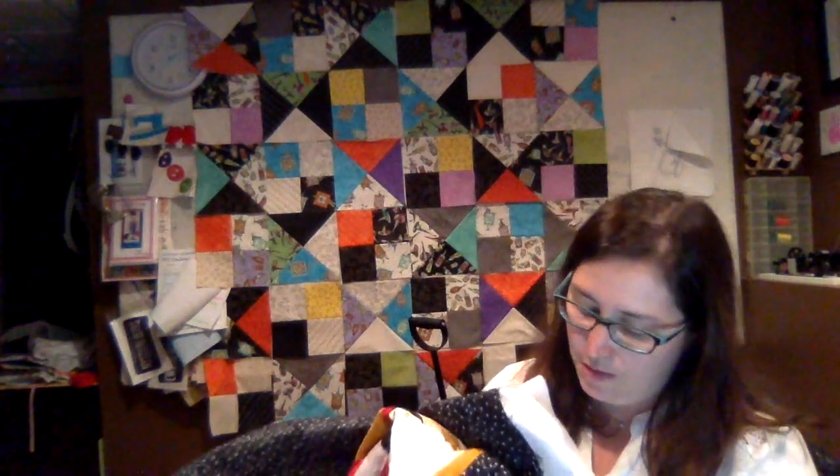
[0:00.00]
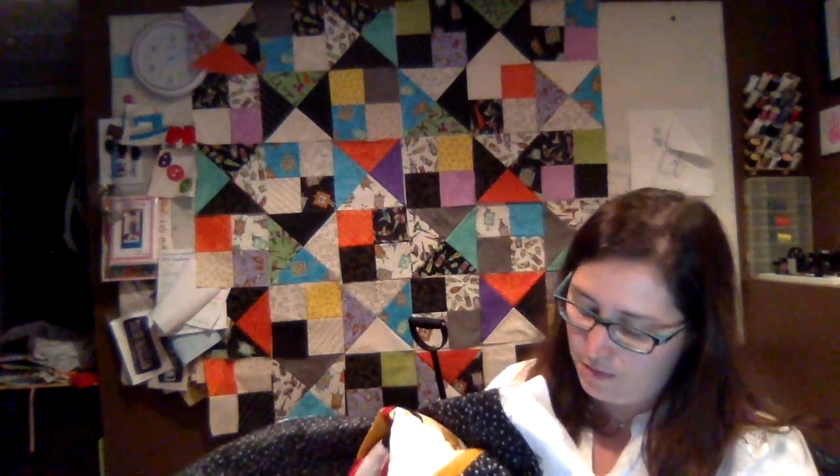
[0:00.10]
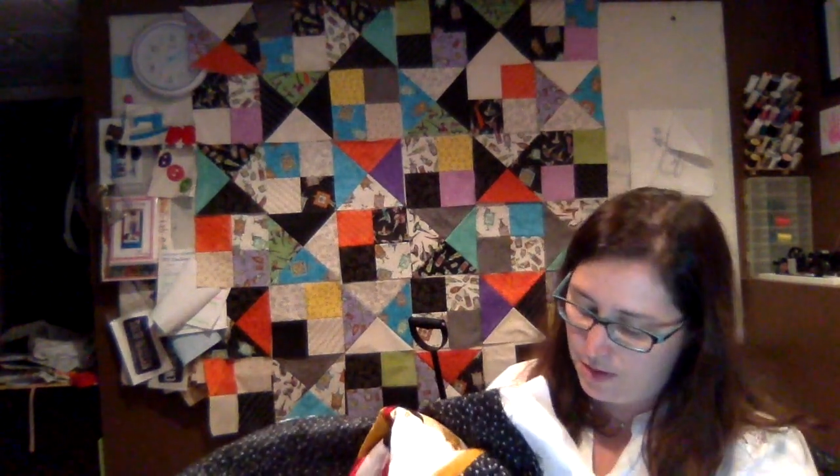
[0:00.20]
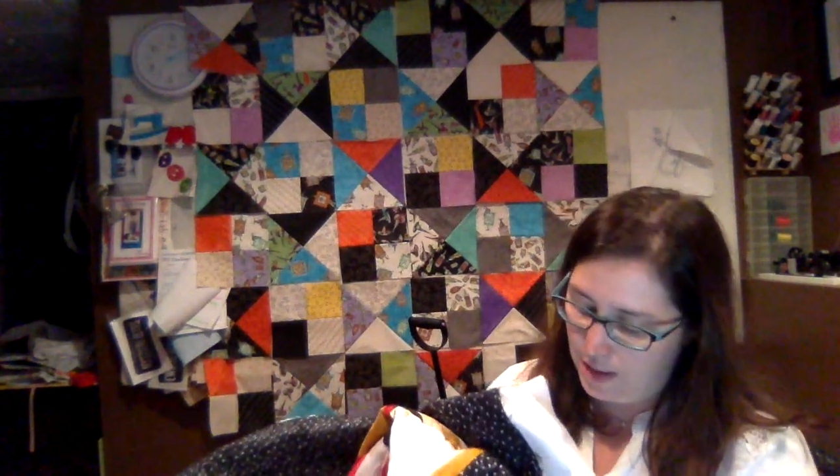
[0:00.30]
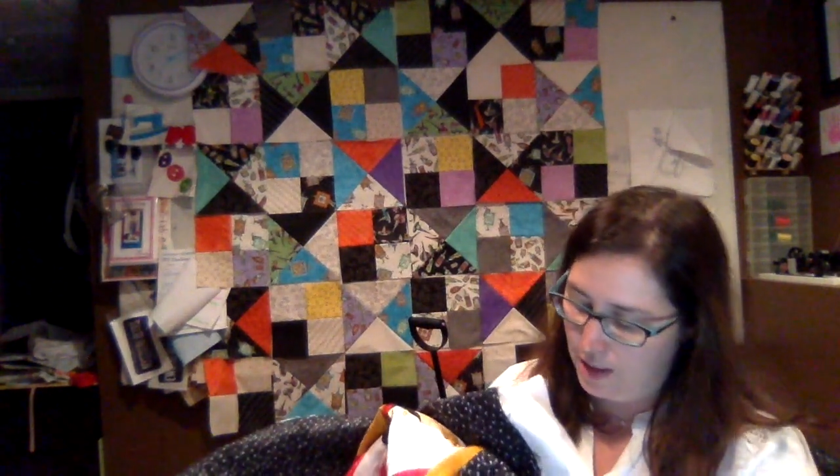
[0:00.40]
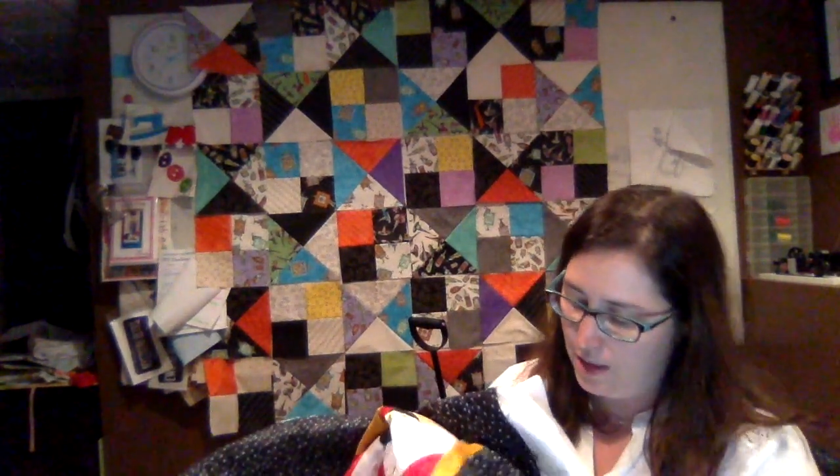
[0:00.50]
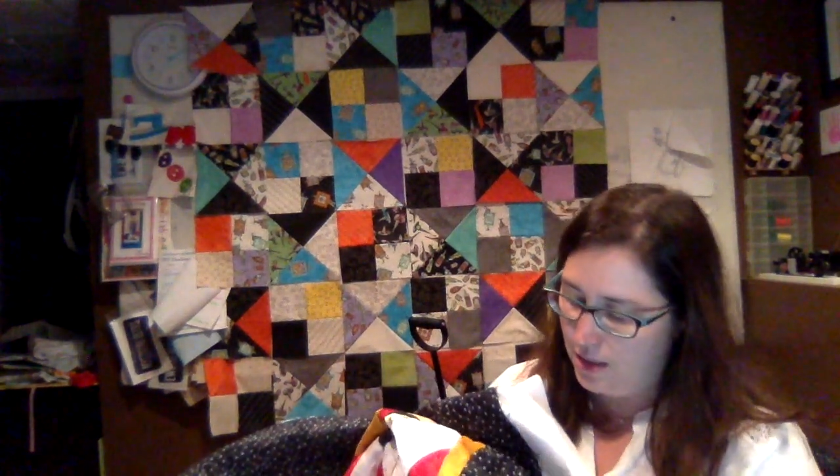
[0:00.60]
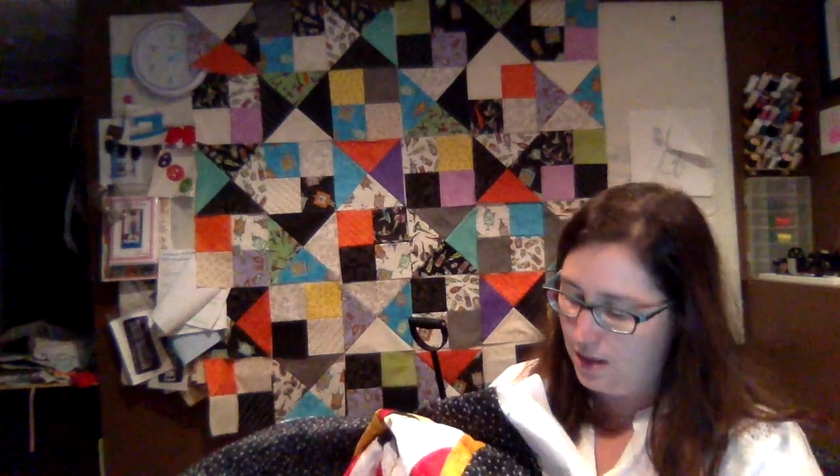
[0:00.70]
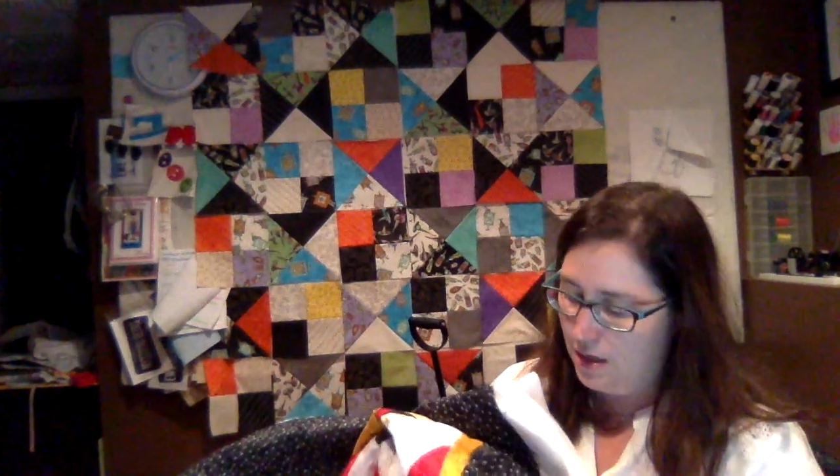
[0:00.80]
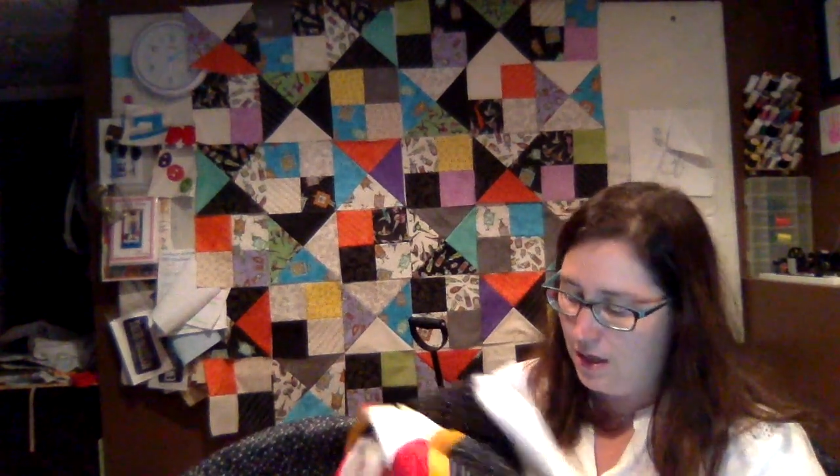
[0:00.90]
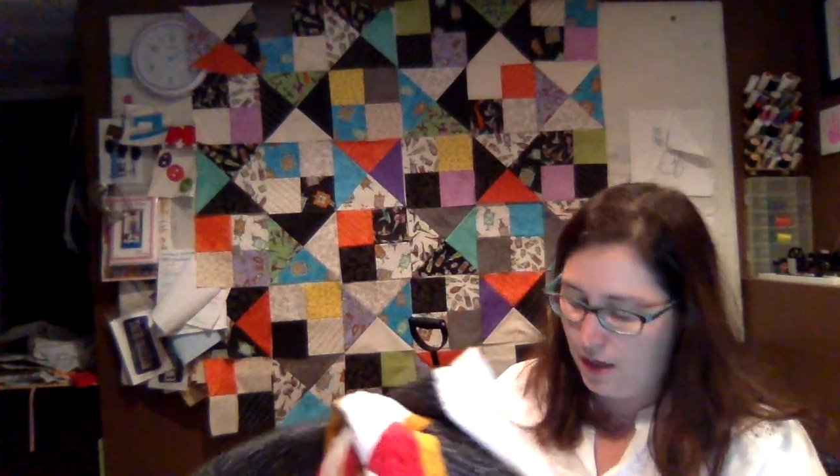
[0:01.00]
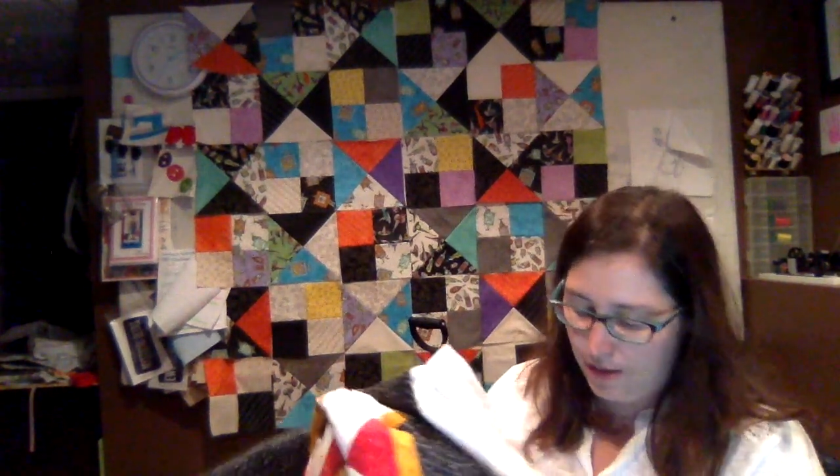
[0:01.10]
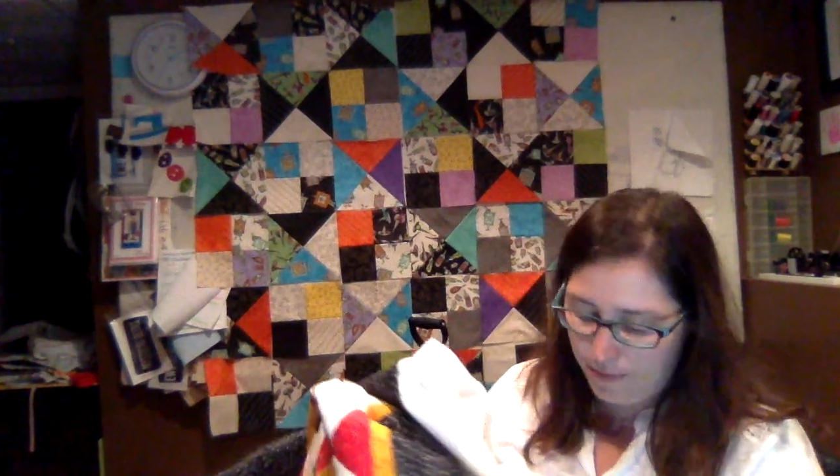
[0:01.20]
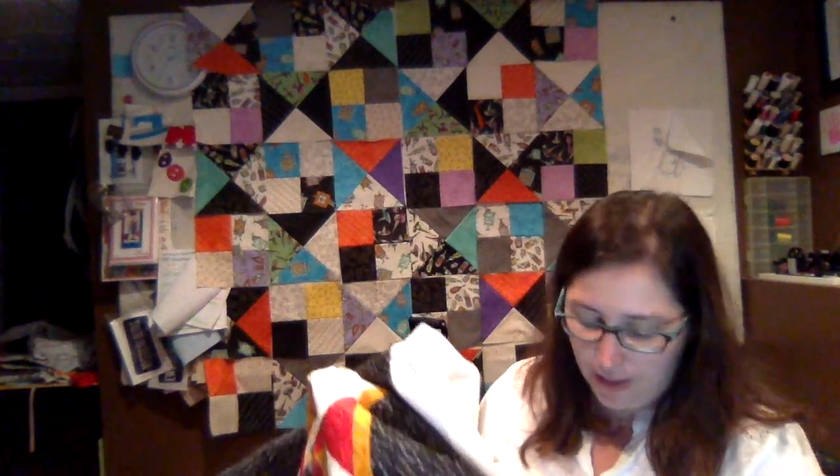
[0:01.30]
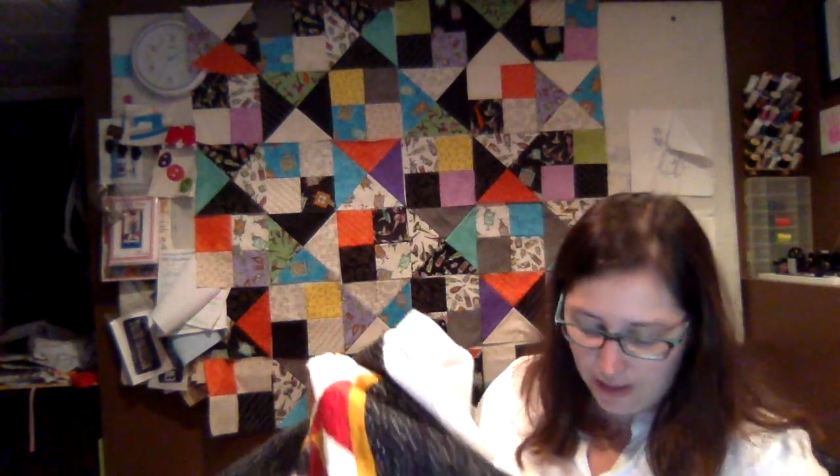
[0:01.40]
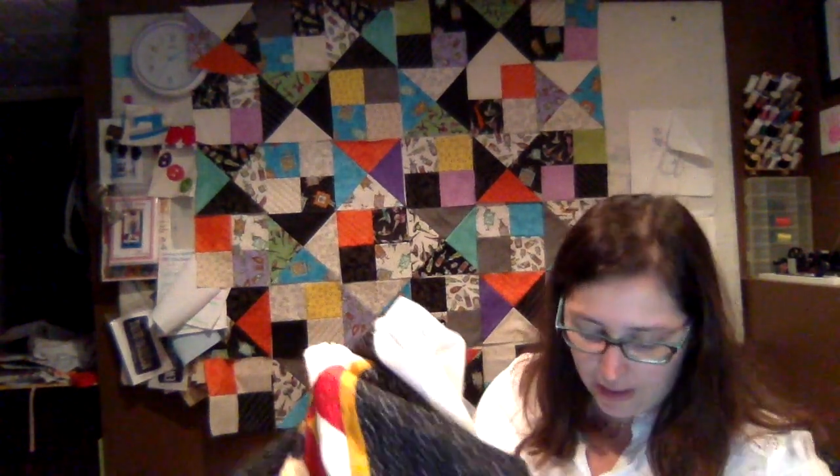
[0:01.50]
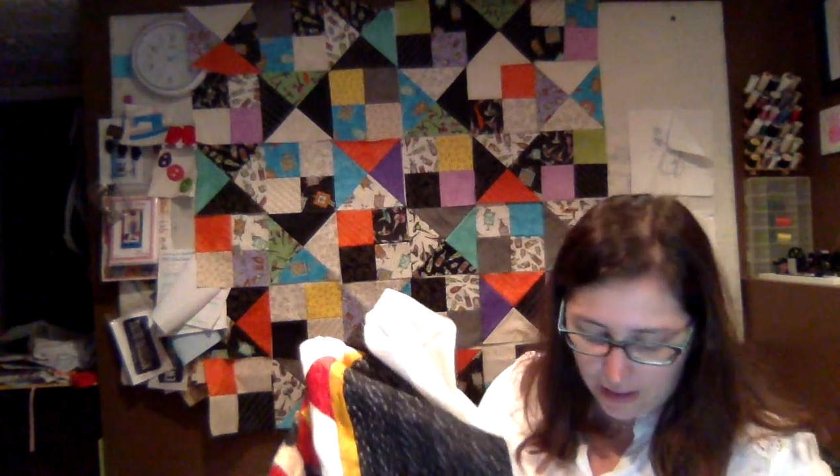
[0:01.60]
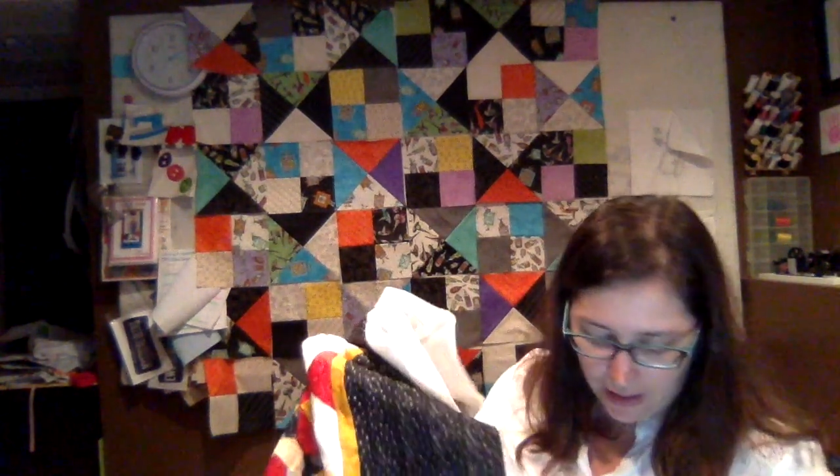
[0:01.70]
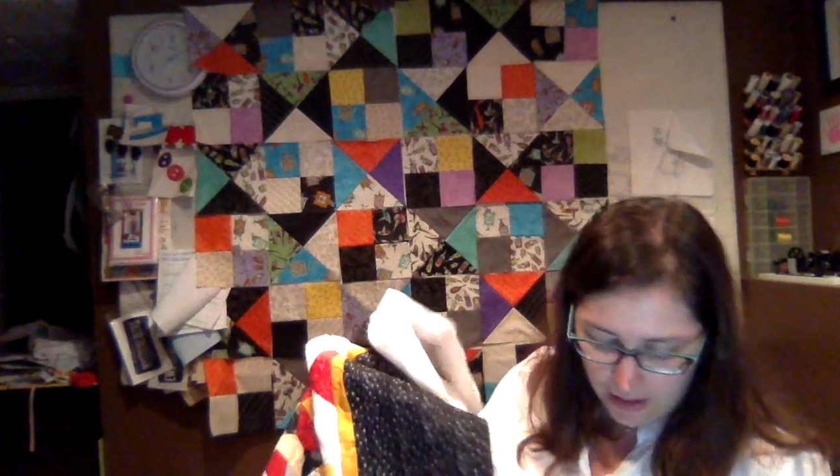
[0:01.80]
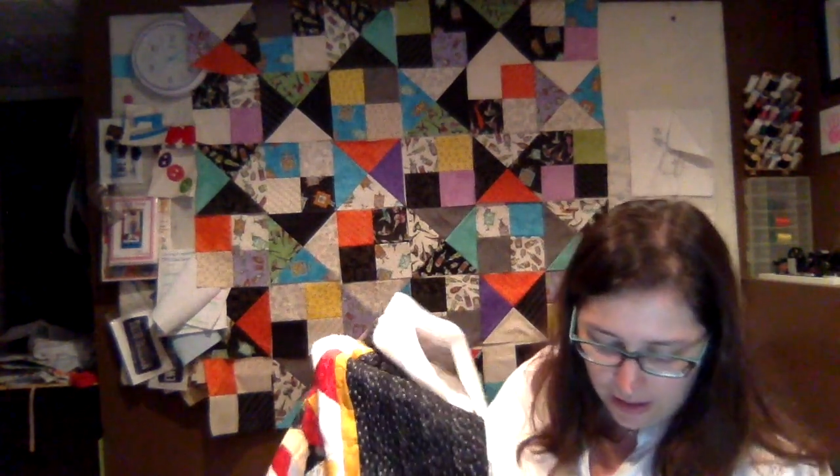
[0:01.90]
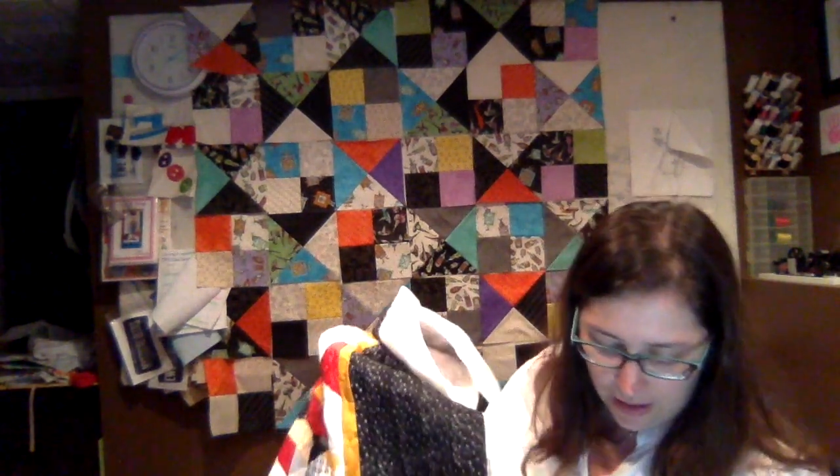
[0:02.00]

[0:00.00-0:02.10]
We'll see. But I like it.